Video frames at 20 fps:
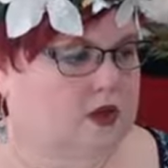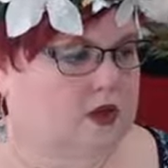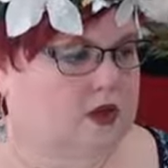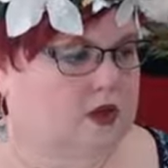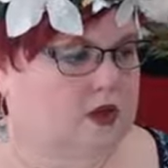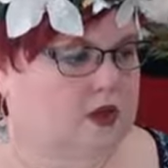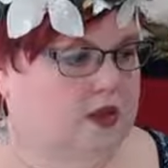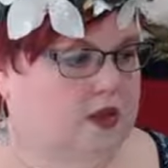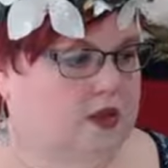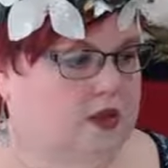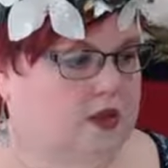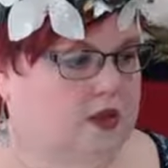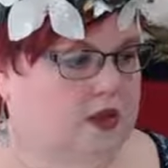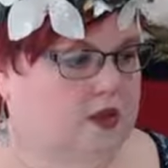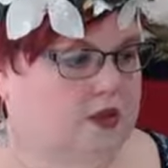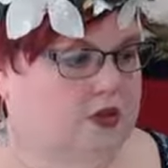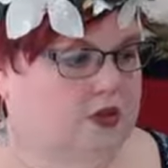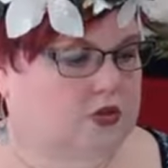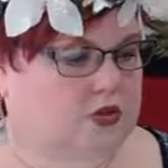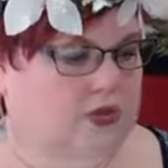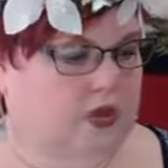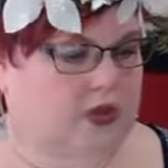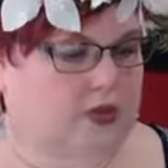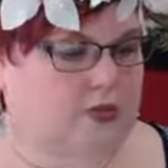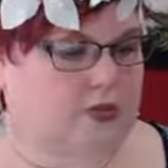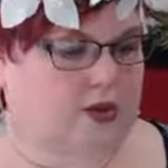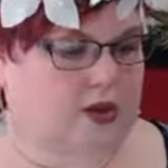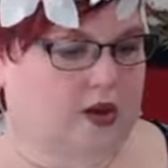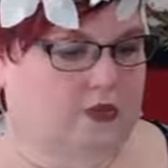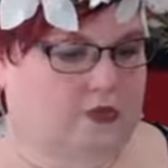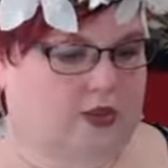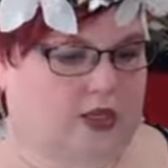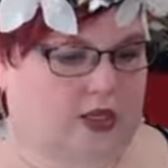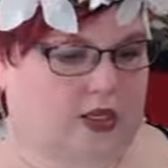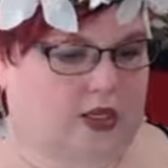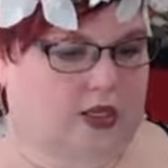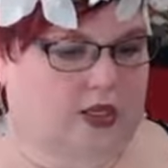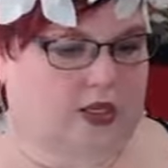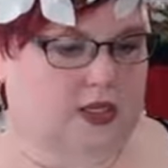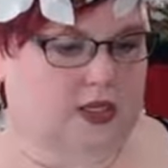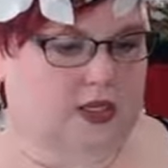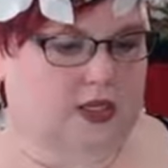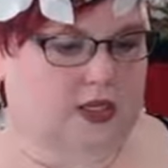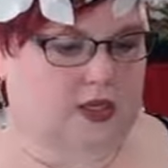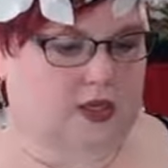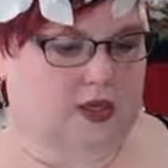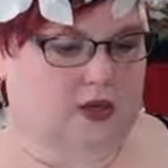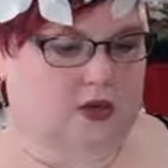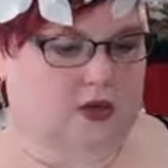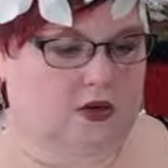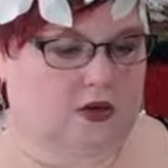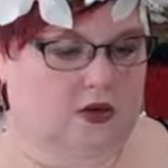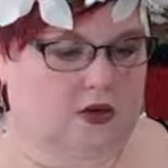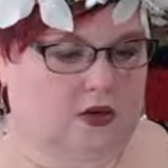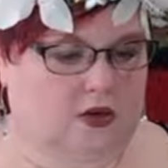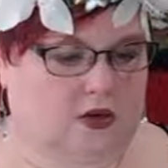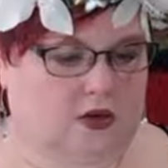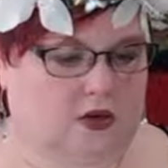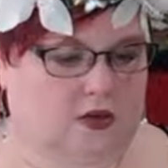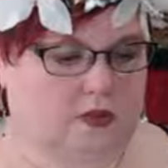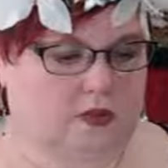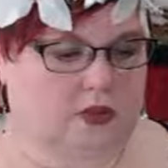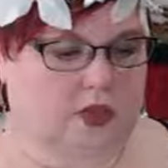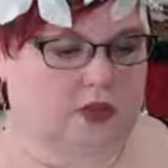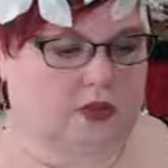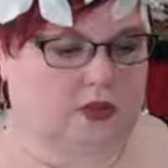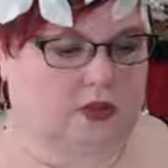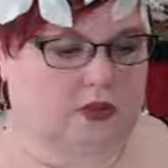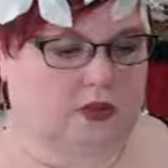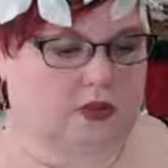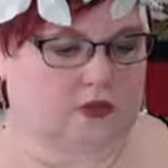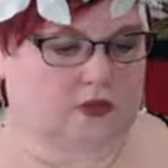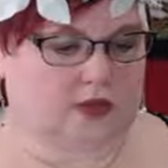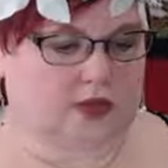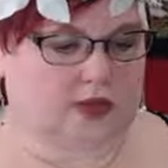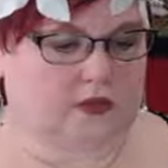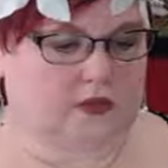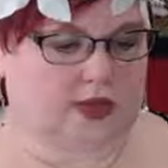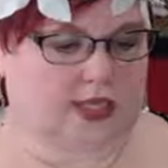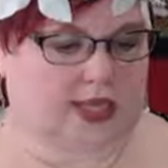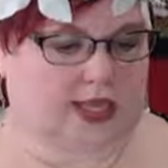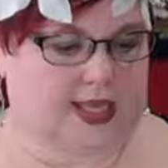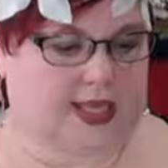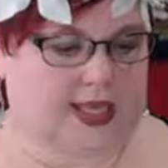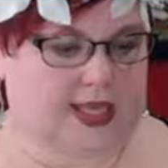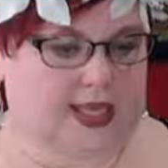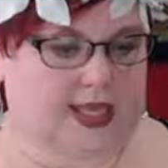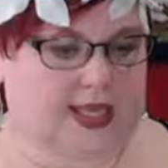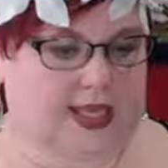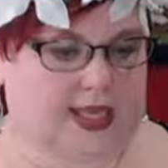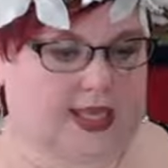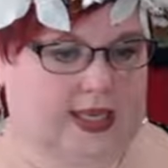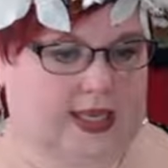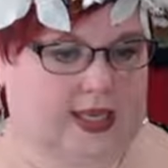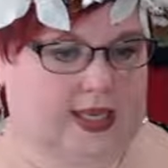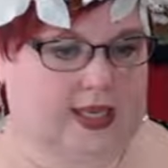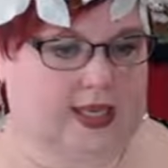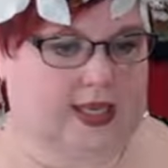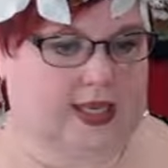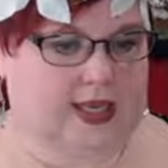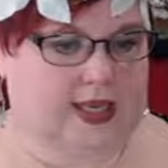And I will try to pop it in here. I'm not sure if I can.